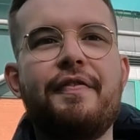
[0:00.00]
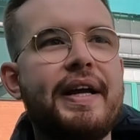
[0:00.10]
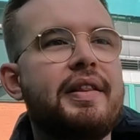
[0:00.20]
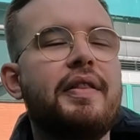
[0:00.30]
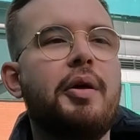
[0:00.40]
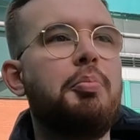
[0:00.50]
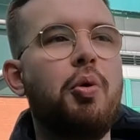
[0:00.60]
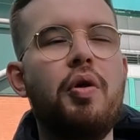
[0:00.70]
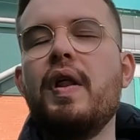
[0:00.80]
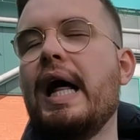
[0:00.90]
I think that they're
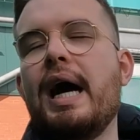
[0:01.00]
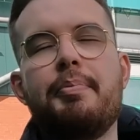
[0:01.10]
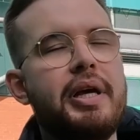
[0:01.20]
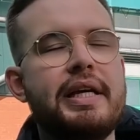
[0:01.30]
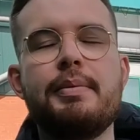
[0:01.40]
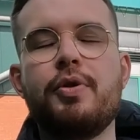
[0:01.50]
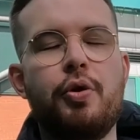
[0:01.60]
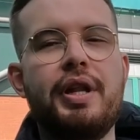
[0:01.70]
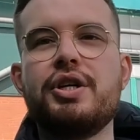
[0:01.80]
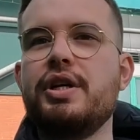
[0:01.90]
more than happy to keep
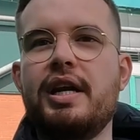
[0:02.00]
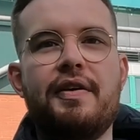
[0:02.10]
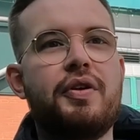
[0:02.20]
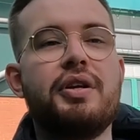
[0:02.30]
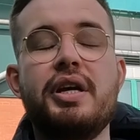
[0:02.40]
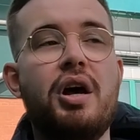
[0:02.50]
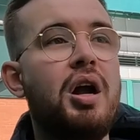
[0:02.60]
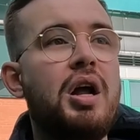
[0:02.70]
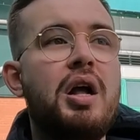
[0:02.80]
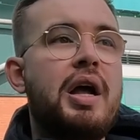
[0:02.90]
doing this year after year,
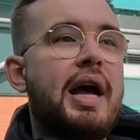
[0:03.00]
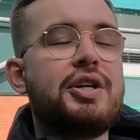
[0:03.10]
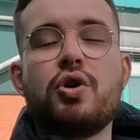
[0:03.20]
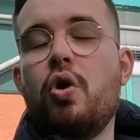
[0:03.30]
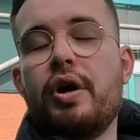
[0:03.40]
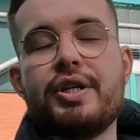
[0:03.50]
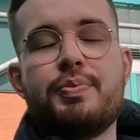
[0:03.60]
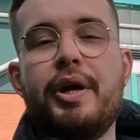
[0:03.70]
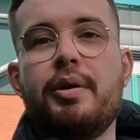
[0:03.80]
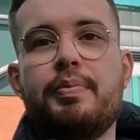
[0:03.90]
as long
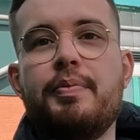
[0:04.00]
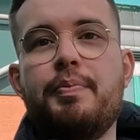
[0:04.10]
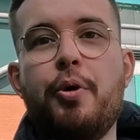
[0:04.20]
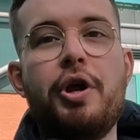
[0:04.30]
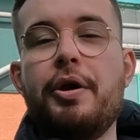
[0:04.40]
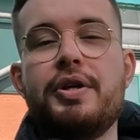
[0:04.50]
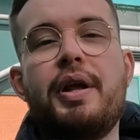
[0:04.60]
as we are putting out.